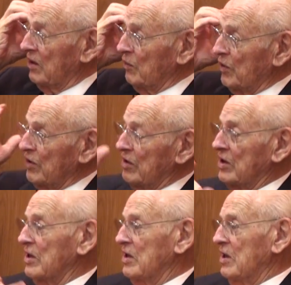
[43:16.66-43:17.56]
where
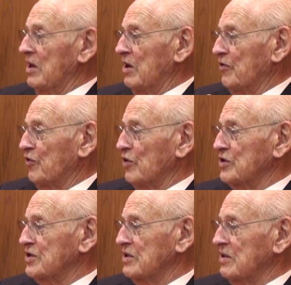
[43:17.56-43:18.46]
the Air
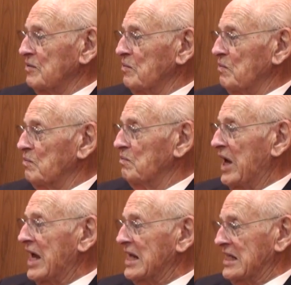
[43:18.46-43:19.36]
Force
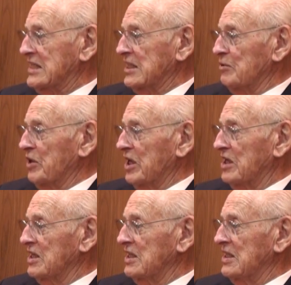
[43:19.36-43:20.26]
band is coming
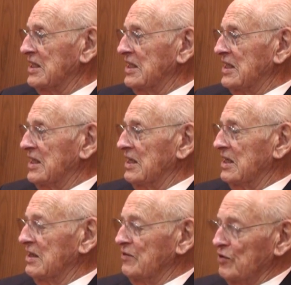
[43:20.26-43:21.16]
in
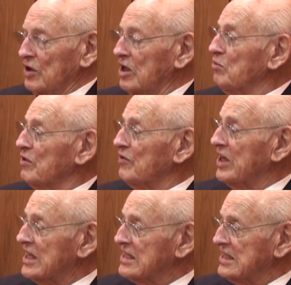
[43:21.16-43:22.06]
for a couple of
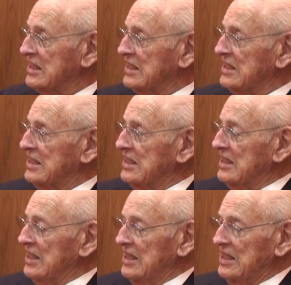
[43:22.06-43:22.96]
days,
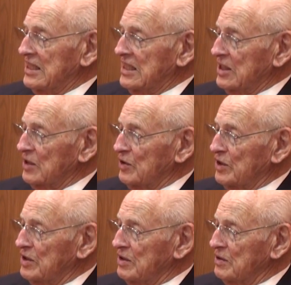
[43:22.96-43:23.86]
and they're
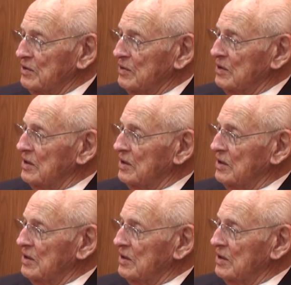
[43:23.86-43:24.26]
going to